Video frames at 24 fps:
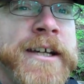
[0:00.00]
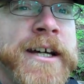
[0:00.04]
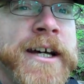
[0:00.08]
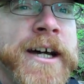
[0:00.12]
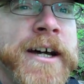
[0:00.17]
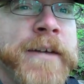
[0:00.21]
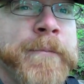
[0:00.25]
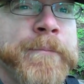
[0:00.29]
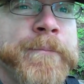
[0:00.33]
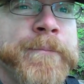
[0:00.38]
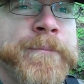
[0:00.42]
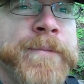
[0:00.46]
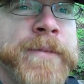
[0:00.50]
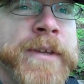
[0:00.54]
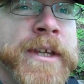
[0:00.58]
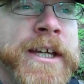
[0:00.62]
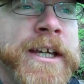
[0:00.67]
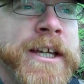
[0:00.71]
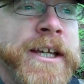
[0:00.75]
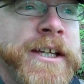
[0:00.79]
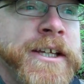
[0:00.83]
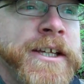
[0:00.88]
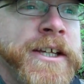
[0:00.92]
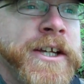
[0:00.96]
Uh,
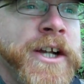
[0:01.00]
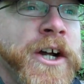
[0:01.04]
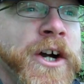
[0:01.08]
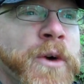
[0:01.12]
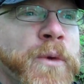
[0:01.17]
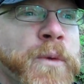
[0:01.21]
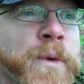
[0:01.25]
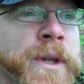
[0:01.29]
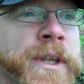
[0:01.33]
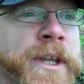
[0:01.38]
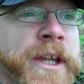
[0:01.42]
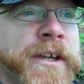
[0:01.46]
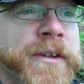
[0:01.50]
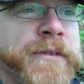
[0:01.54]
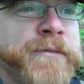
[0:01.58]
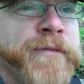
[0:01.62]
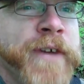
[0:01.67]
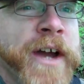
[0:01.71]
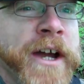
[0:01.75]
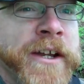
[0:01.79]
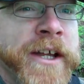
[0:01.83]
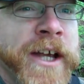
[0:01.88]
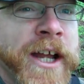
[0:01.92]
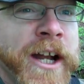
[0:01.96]
you know, when they
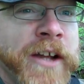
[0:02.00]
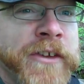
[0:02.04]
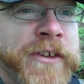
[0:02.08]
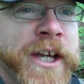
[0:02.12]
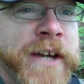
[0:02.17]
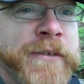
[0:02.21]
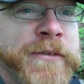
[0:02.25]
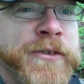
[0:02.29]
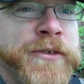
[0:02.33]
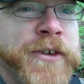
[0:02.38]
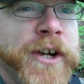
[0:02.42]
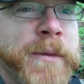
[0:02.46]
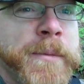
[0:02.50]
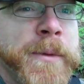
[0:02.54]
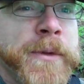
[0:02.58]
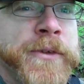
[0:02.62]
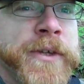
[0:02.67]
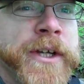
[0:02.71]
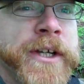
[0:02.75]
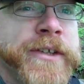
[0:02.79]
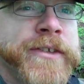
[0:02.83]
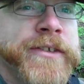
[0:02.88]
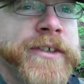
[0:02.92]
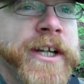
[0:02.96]
found out I was having
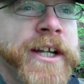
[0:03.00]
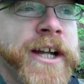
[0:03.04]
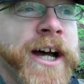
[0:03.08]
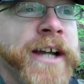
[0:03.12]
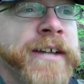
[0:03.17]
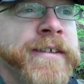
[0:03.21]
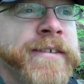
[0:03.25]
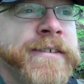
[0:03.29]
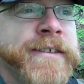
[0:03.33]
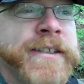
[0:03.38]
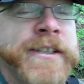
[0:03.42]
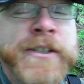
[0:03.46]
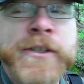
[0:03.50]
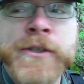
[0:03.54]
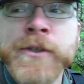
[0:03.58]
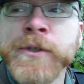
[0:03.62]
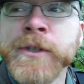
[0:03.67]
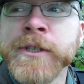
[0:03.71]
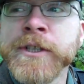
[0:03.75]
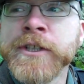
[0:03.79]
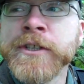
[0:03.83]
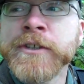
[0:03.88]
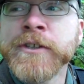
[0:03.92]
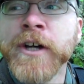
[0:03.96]
troubles, they said, I see
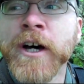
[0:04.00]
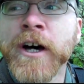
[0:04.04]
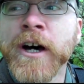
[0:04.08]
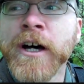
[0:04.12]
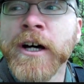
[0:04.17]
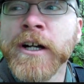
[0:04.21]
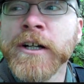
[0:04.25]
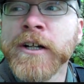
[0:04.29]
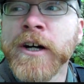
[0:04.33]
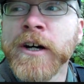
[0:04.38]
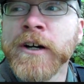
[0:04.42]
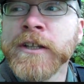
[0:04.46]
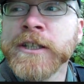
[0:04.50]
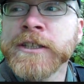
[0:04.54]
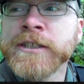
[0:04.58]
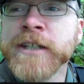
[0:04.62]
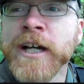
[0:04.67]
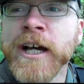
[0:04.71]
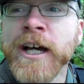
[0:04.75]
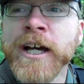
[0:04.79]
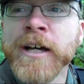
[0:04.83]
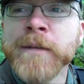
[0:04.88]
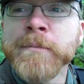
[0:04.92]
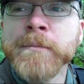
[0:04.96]
you and your dog all the
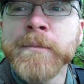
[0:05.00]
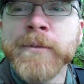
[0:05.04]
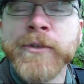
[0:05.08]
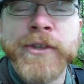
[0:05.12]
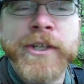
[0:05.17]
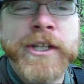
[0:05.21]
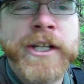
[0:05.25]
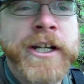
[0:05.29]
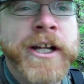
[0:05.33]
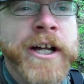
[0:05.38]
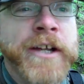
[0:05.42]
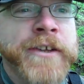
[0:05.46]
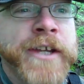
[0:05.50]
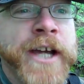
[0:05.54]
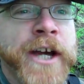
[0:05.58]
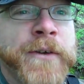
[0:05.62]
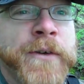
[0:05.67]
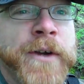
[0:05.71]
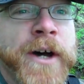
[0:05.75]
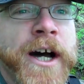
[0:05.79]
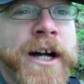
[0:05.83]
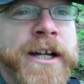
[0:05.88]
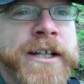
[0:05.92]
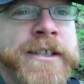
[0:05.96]
time sitting on
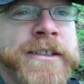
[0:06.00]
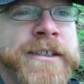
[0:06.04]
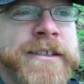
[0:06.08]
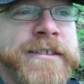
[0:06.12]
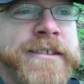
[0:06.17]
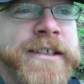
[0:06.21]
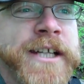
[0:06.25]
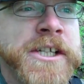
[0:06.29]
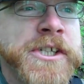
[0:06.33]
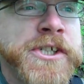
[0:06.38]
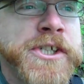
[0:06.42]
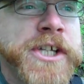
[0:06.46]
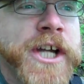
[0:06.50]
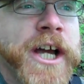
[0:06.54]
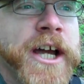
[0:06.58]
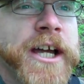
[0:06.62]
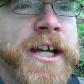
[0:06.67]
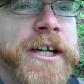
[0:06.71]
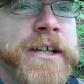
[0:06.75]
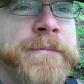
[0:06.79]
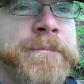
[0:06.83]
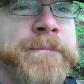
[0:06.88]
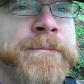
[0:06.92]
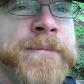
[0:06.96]
that rock in the
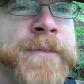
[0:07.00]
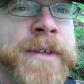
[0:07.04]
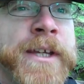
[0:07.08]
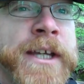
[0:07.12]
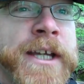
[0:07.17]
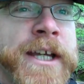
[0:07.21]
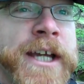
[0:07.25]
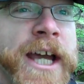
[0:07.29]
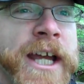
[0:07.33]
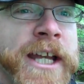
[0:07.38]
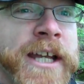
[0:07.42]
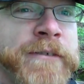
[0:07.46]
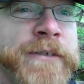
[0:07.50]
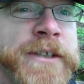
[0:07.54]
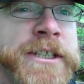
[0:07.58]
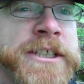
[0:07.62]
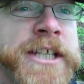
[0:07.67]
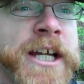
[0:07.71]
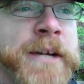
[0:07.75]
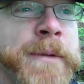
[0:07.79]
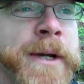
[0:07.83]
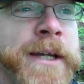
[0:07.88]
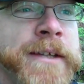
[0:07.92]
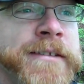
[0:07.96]
sunshine, and every
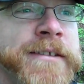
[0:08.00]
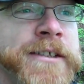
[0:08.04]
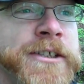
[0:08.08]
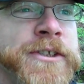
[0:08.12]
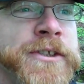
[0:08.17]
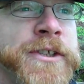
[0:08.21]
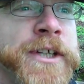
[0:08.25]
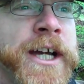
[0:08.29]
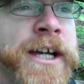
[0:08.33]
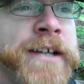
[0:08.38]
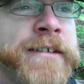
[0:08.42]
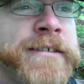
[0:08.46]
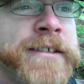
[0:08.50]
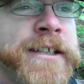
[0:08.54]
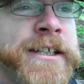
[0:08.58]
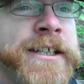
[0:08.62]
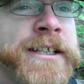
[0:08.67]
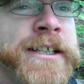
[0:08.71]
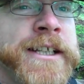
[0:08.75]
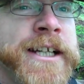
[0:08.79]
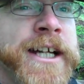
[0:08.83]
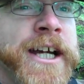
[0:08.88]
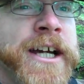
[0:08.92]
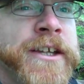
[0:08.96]
time I see you guys
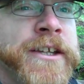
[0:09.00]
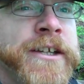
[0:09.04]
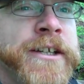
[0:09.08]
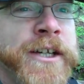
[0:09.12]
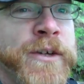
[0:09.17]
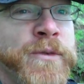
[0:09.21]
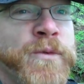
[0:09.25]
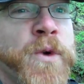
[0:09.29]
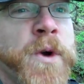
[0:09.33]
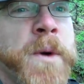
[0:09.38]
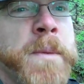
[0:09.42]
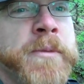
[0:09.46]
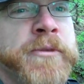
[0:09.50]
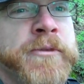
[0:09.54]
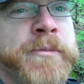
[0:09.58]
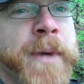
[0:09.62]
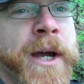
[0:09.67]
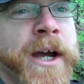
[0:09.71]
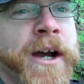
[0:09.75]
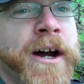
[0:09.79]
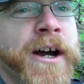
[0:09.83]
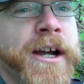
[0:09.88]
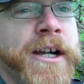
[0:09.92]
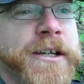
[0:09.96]
sitting together, it warms
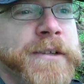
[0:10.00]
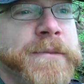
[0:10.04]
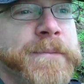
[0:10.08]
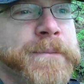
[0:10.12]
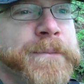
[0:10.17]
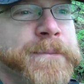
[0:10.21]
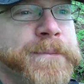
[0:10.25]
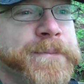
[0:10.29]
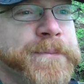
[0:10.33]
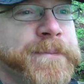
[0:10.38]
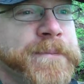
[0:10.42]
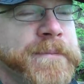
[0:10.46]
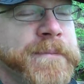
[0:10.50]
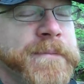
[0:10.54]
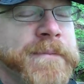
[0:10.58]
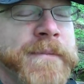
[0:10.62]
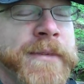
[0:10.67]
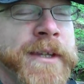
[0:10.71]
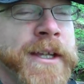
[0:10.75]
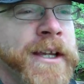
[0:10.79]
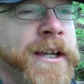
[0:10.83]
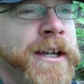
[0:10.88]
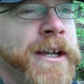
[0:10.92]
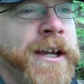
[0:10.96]
my heart.
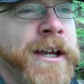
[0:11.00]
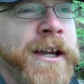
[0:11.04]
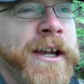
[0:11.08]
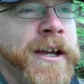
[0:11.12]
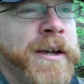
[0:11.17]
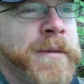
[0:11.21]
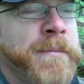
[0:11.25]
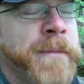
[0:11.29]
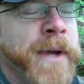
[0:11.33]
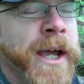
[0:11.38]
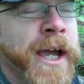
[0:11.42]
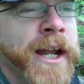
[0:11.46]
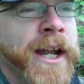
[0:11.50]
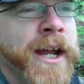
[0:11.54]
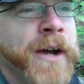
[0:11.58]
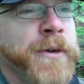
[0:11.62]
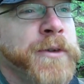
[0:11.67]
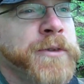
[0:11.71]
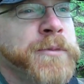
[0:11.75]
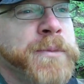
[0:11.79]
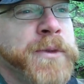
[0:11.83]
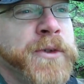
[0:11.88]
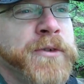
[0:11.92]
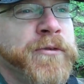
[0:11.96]
Man, I
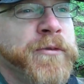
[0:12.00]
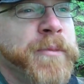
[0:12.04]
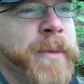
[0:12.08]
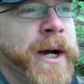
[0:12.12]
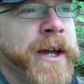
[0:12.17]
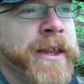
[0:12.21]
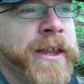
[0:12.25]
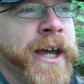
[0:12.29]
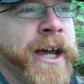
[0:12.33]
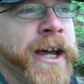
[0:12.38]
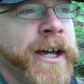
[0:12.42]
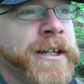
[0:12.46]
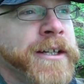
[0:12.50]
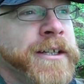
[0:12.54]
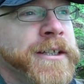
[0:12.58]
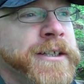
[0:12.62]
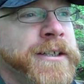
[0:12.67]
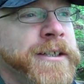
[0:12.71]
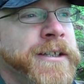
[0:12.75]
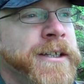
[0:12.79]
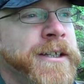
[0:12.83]
was moved by that.